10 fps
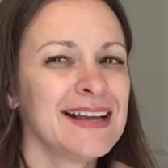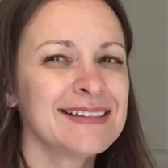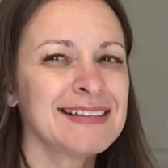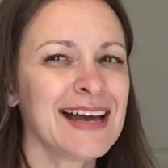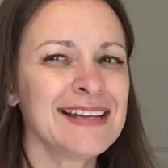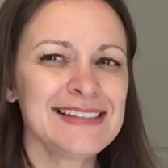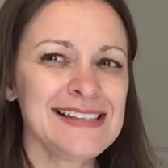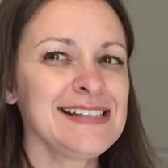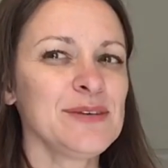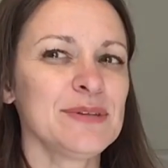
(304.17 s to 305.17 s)
It's not as
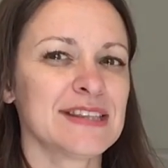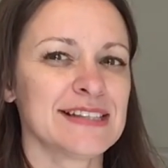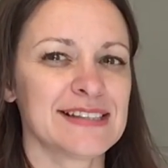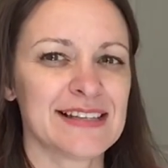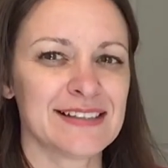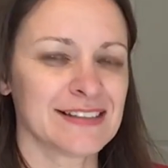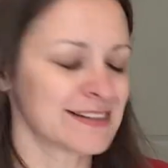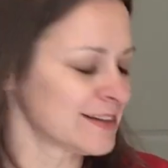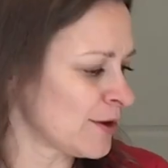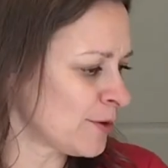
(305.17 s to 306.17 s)
easy with this sentence
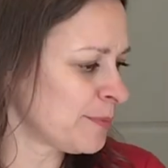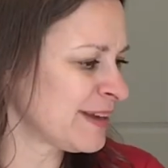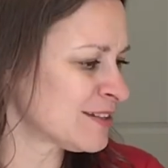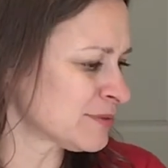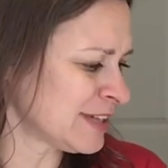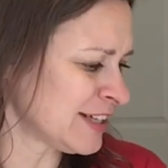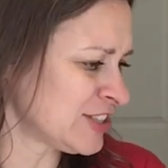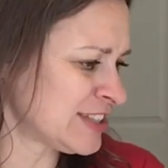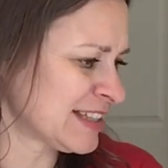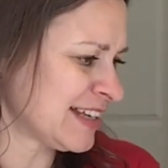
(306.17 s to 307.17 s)
though, because we're not
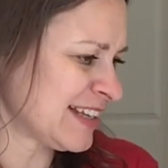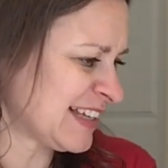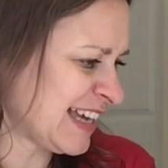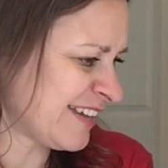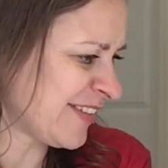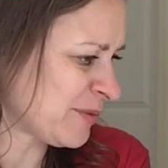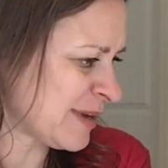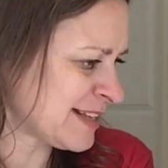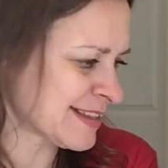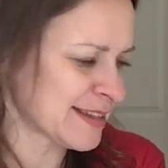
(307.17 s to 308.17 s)
just gonna kind of
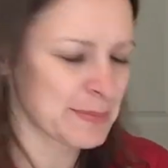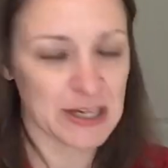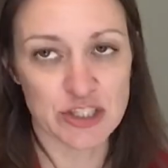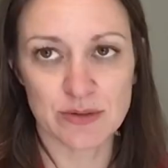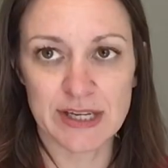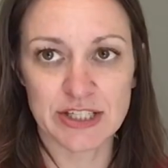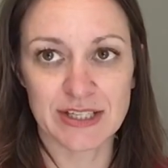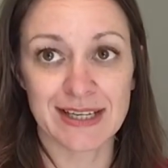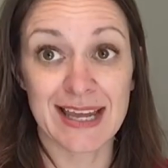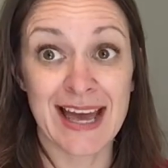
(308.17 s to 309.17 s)
erase the
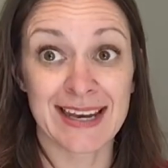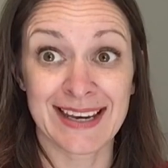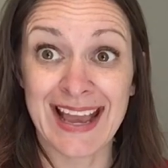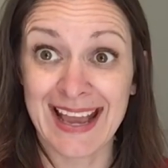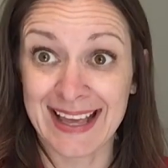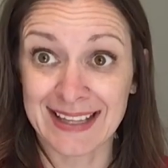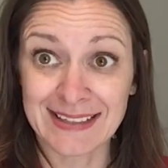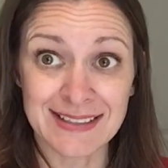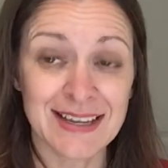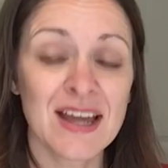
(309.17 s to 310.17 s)
punctuation and add an
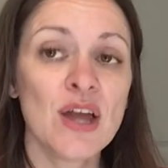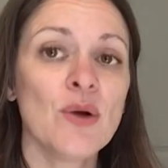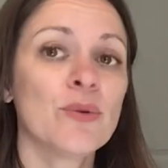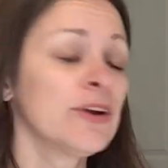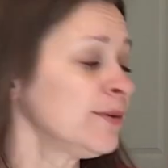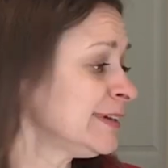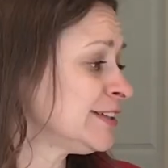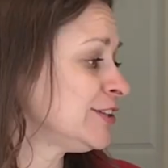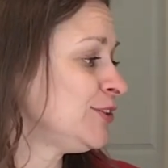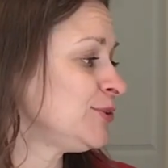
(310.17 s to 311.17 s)
and. We're going
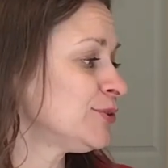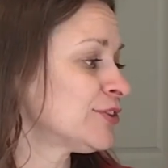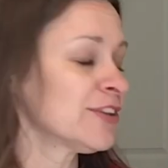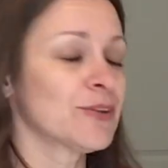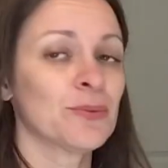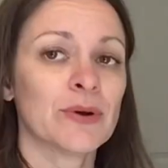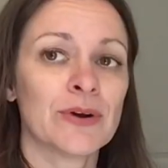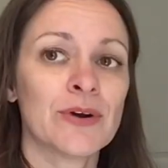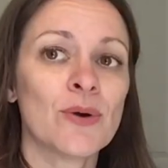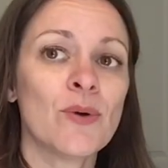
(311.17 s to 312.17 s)
to use this
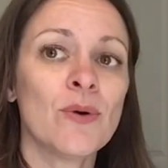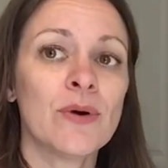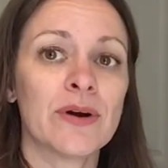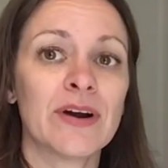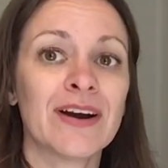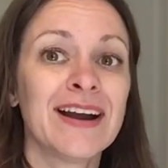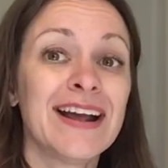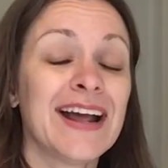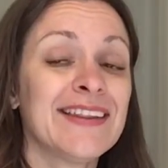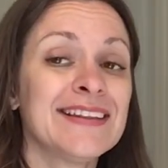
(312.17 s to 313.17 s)
word or,
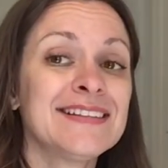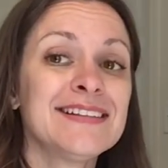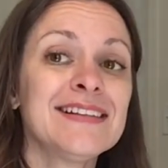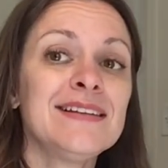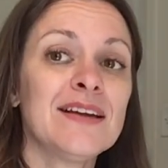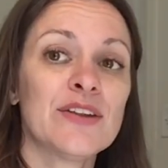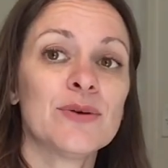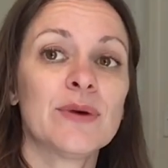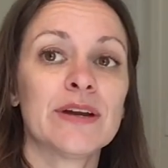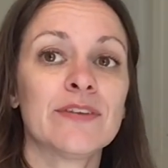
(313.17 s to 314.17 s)
and this is
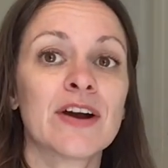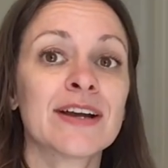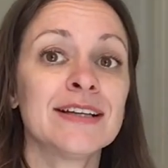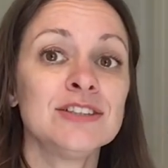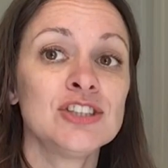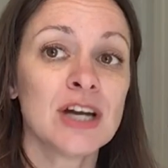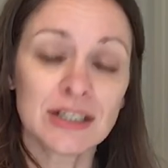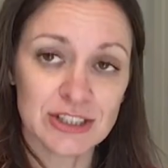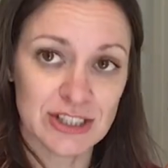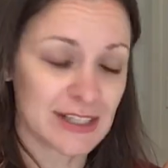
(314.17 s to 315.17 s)
another one of our
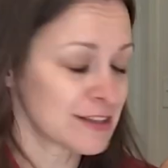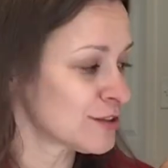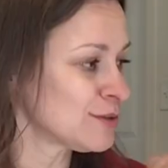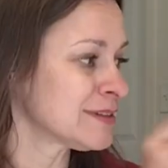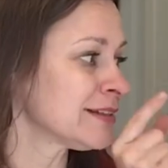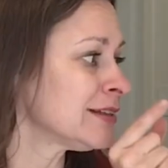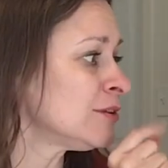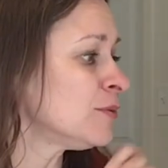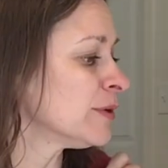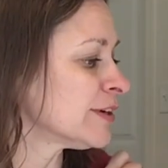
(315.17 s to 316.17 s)
conjunctions, those
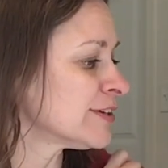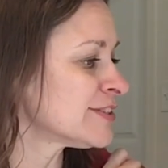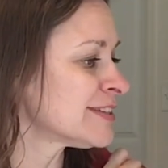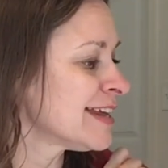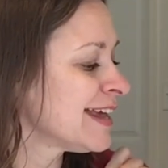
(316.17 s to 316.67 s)
little words